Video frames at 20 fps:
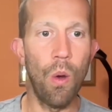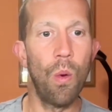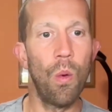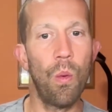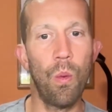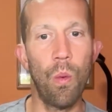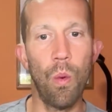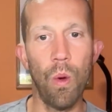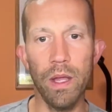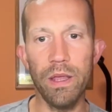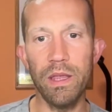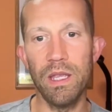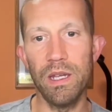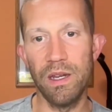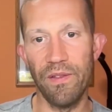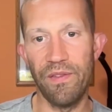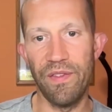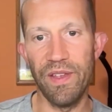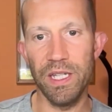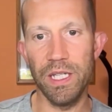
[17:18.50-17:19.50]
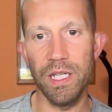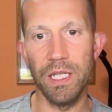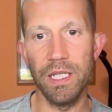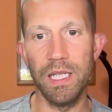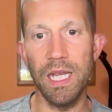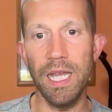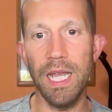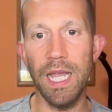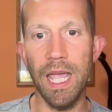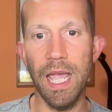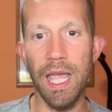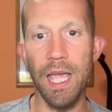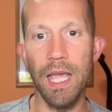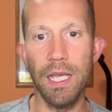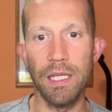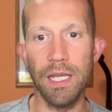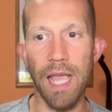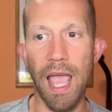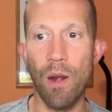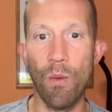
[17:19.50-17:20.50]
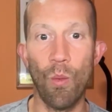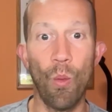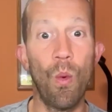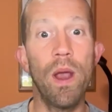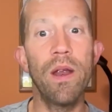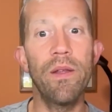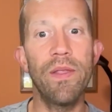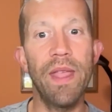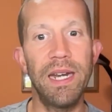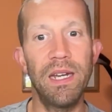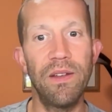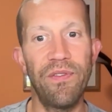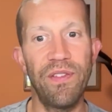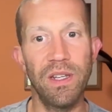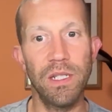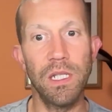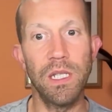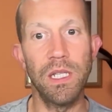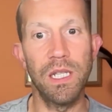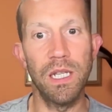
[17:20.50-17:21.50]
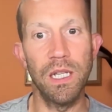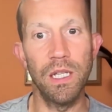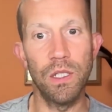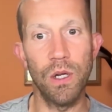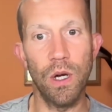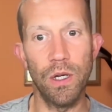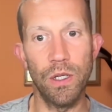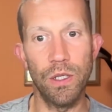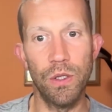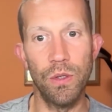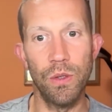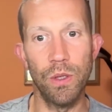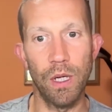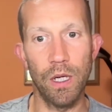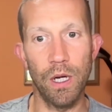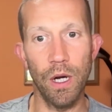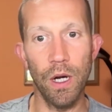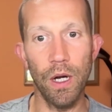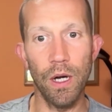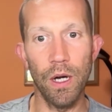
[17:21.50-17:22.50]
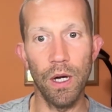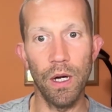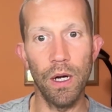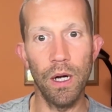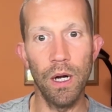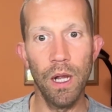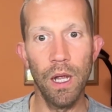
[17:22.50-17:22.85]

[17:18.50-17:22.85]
what the deficiency is and where that deficiency starts to occur,